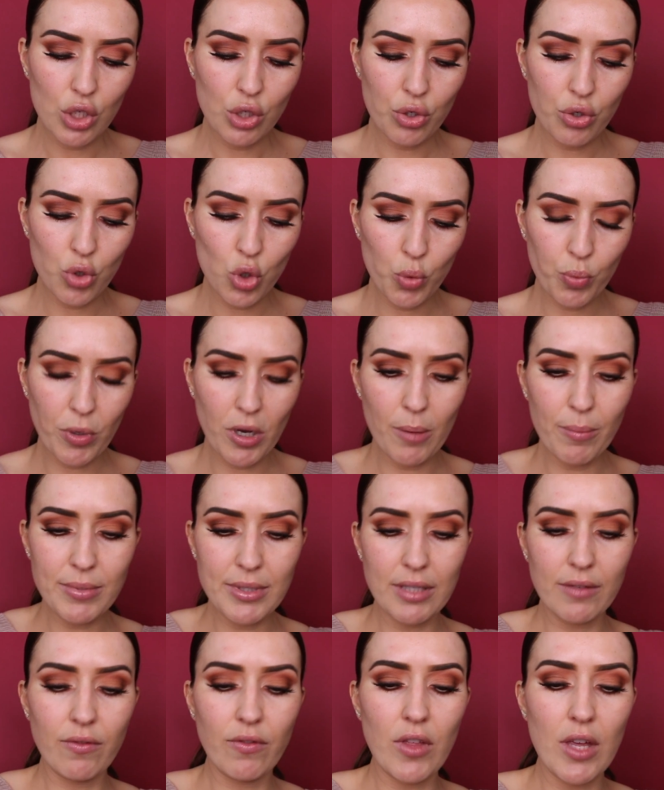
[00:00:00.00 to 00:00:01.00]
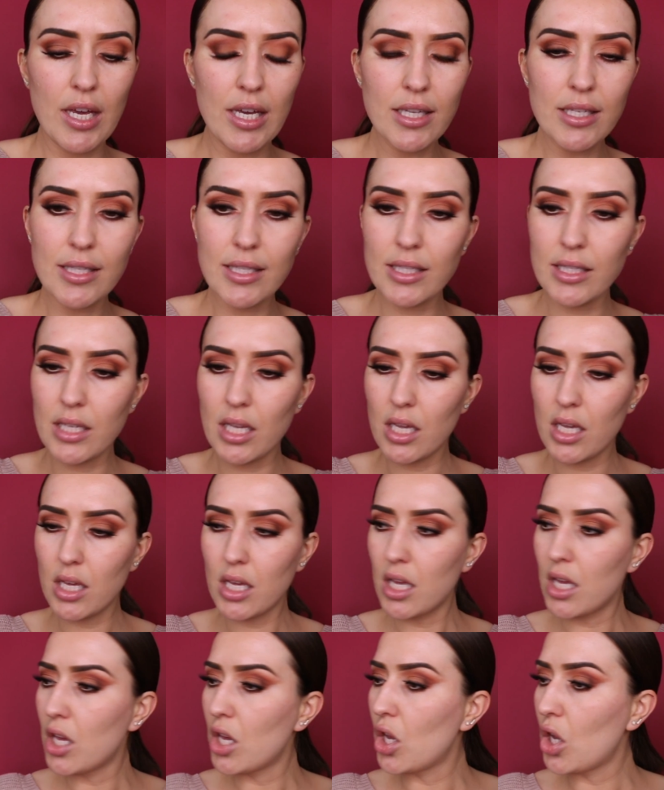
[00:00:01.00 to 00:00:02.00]
2 pumps of this
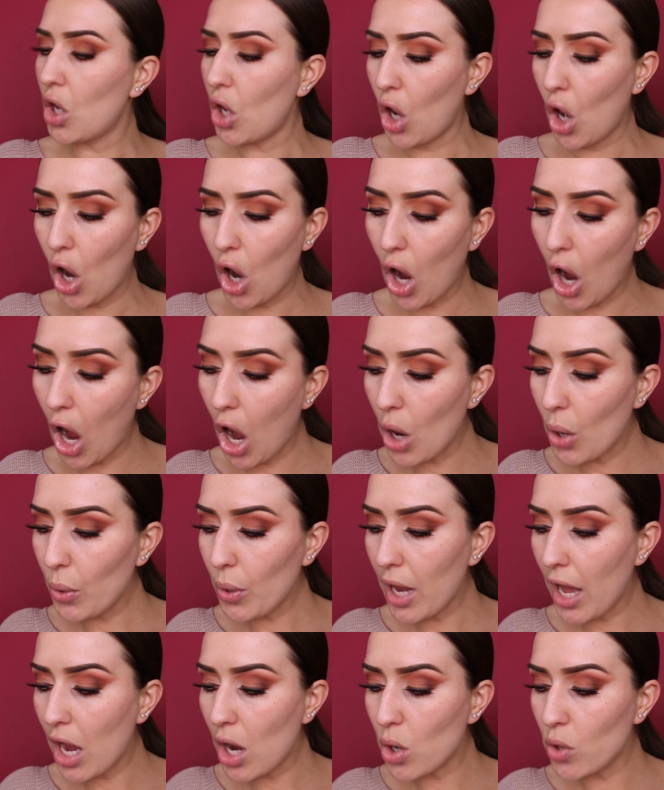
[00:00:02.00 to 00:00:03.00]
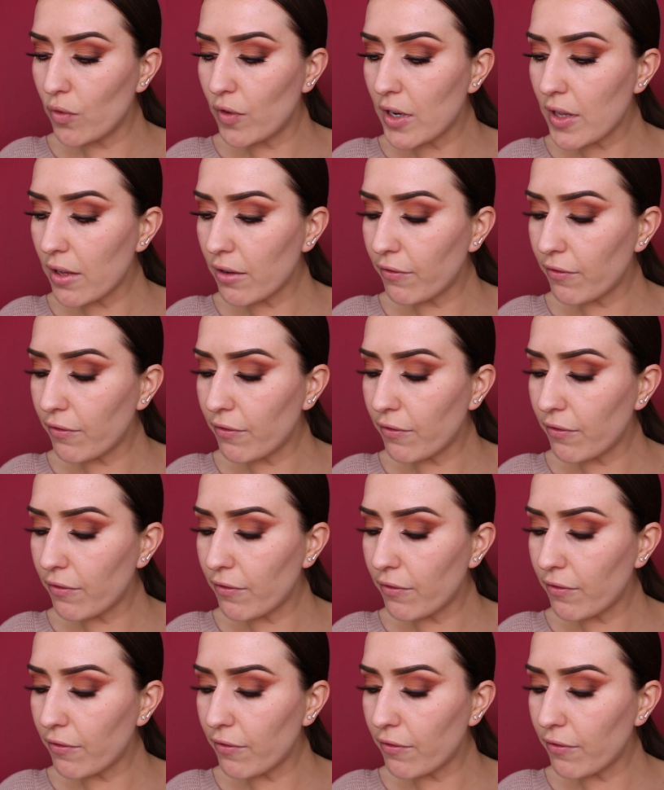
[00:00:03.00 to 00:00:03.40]
all over the